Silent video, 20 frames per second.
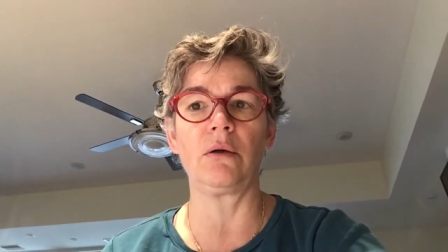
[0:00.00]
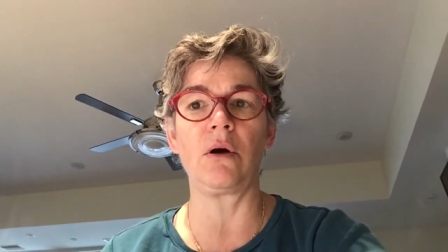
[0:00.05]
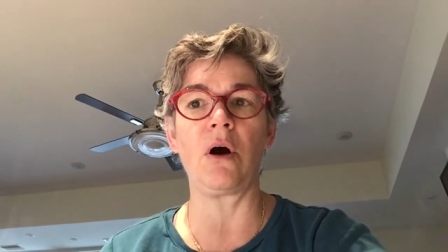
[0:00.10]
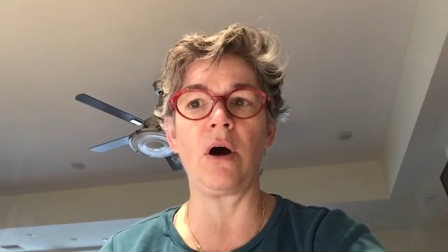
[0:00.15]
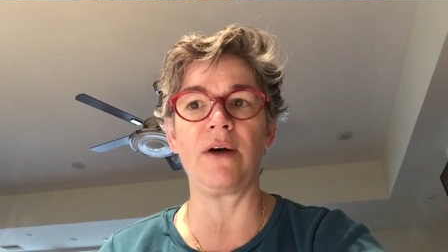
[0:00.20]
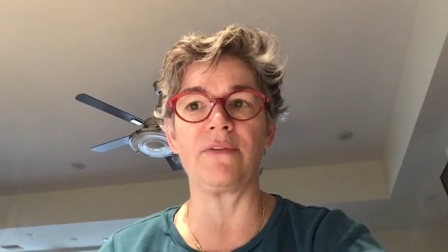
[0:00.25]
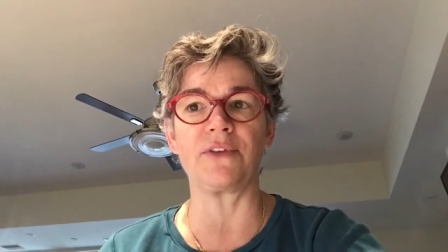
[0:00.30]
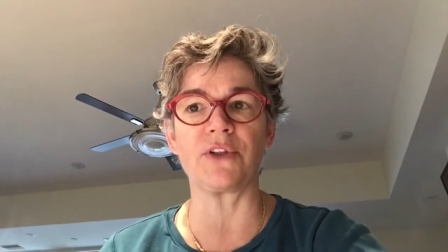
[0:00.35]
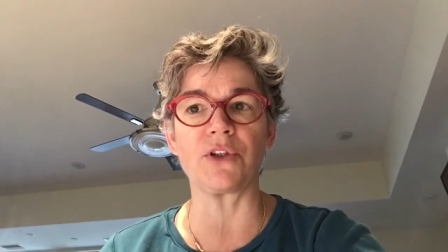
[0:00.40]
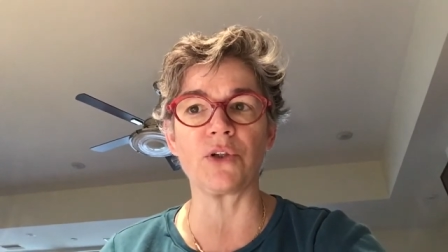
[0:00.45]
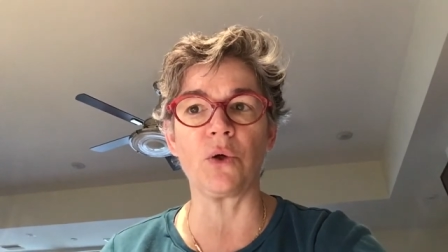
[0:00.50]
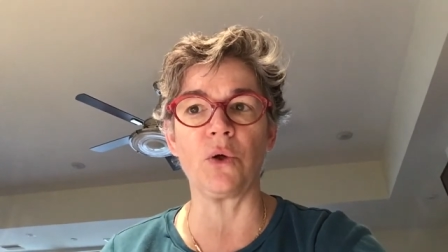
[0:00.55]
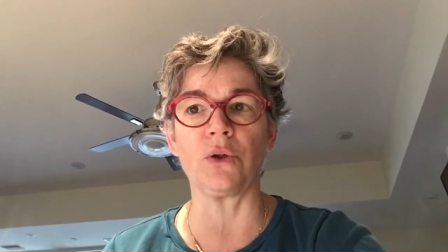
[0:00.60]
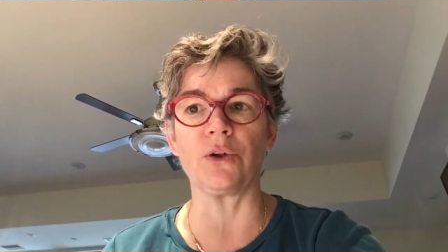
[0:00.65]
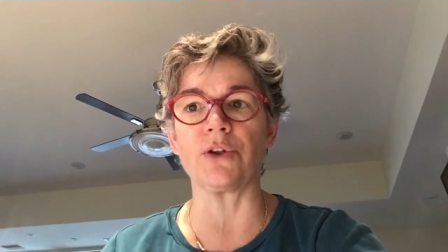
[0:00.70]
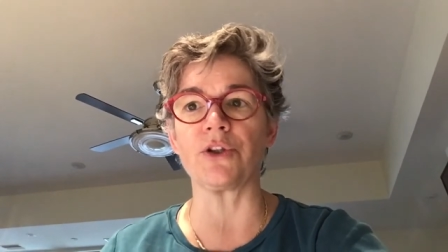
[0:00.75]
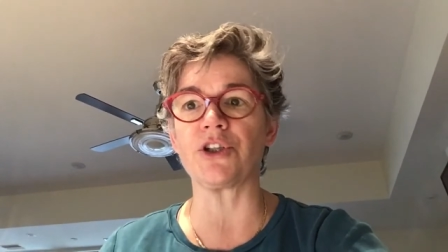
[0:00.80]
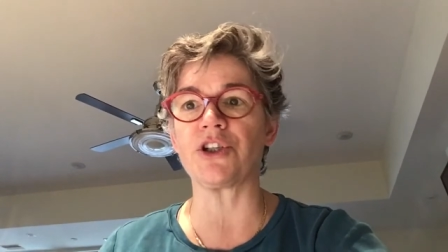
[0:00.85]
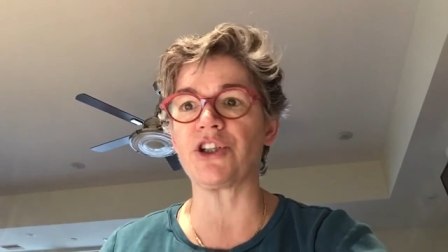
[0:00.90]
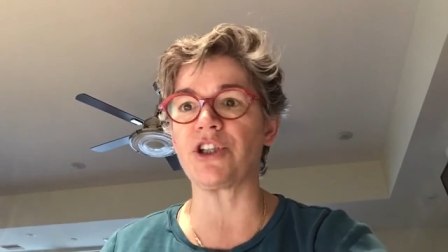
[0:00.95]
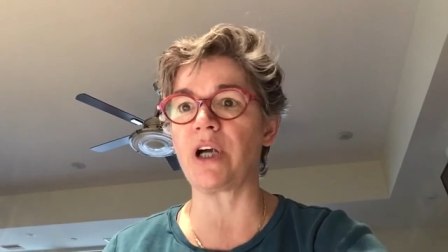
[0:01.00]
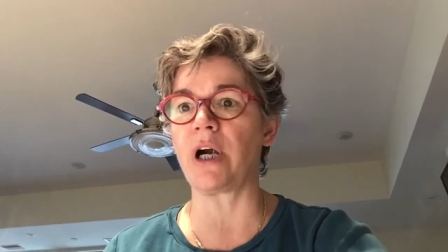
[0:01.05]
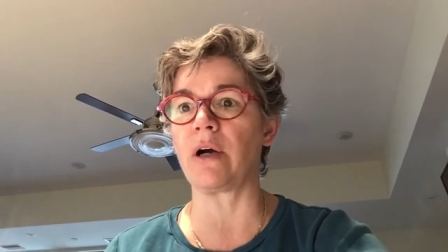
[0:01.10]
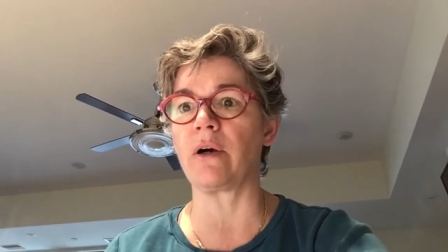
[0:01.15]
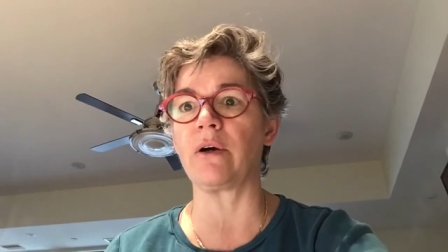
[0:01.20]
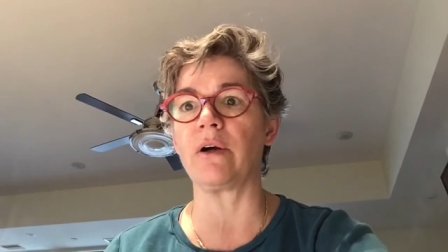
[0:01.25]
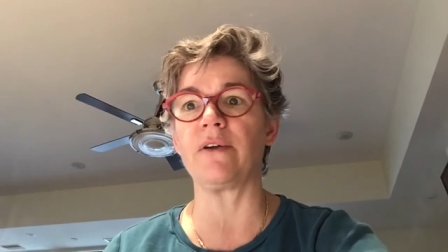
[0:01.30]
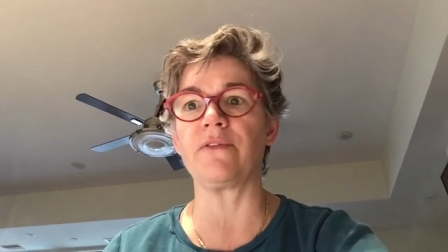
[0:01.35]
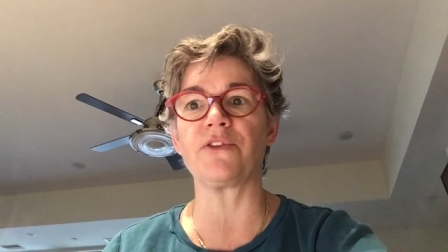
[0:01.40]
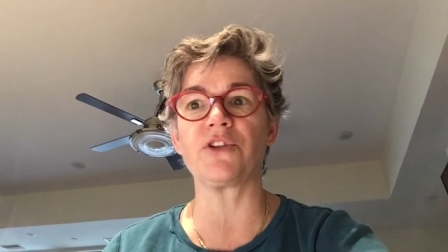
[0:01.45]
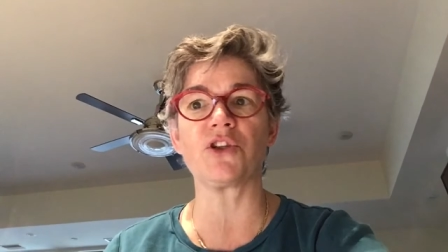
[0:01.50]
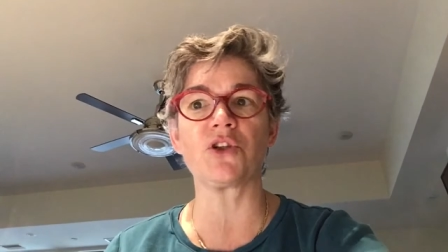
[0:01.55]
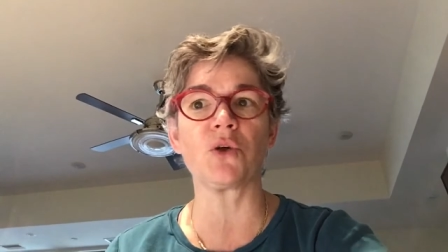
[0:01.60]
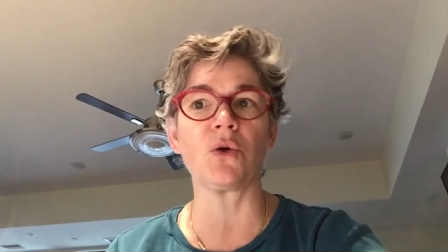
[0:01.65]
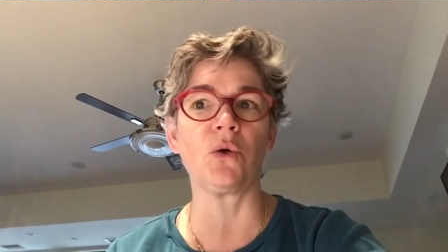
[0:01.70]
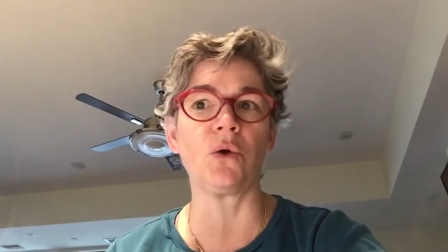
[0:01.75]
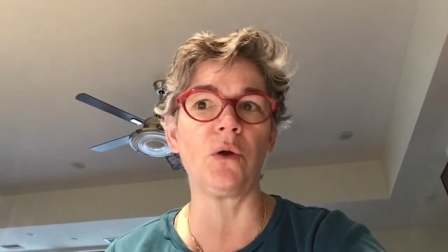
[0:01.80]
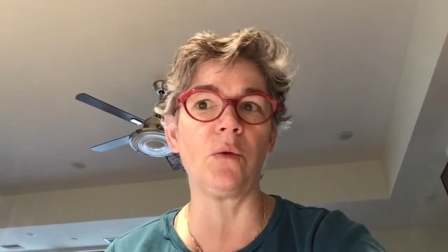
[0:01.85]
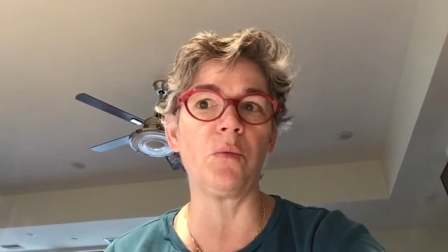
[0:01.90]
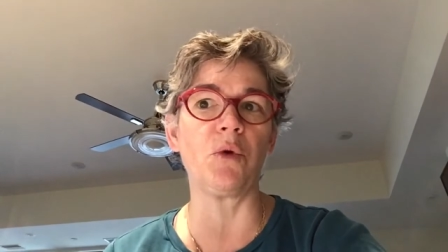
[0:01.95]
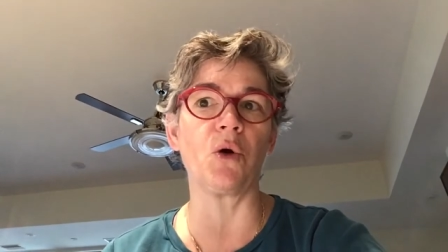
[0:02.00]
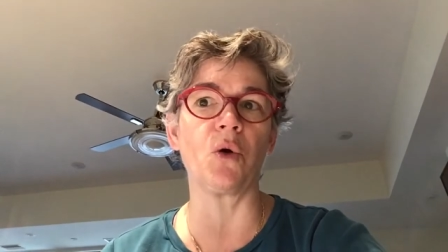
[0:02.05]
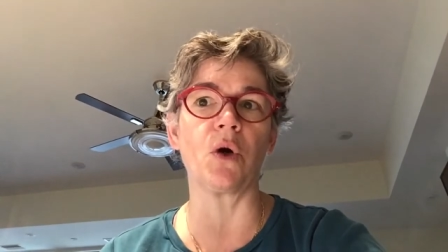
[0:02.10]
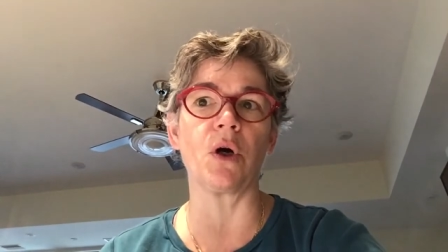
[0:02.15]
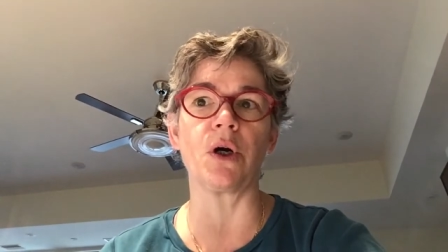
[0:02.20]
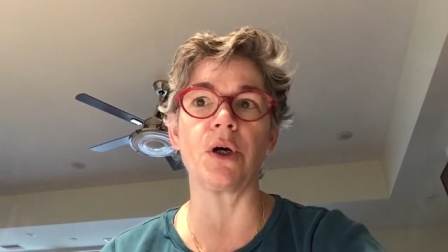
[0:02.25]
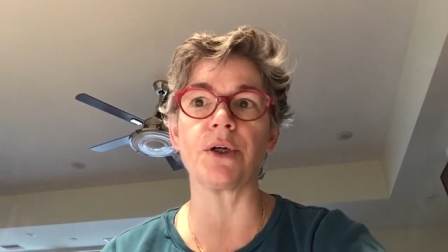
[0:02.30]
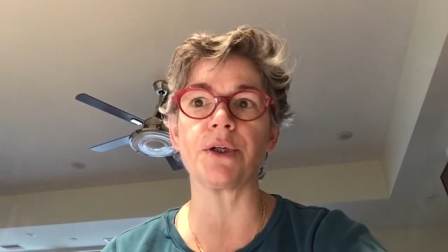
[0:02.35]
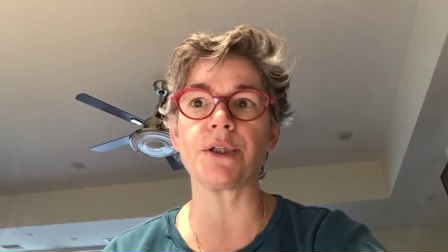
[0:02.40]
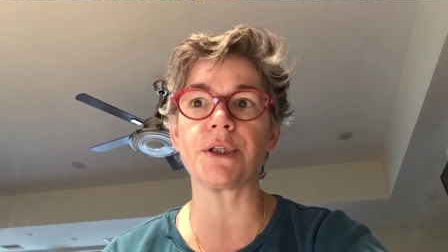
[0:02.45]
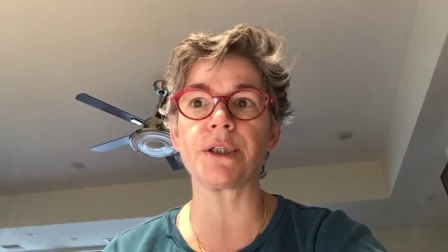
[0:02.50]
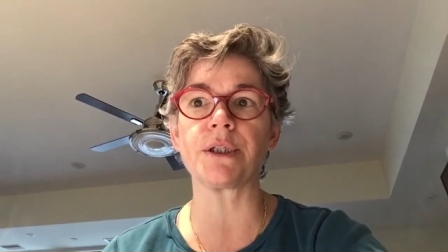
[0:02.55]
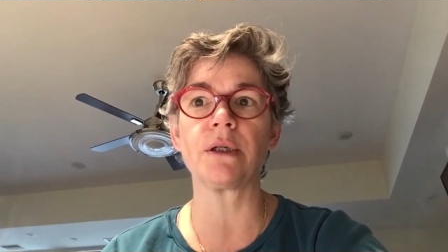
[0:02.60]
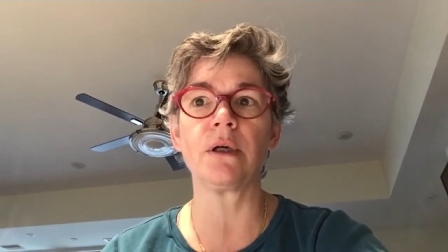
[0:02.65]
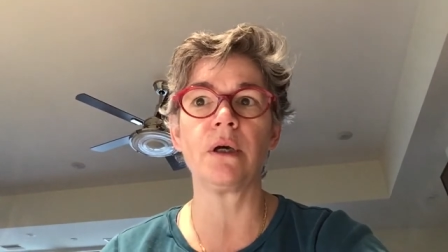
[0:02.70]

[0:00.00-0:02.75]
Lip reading: office holders, sheriffs, school boards,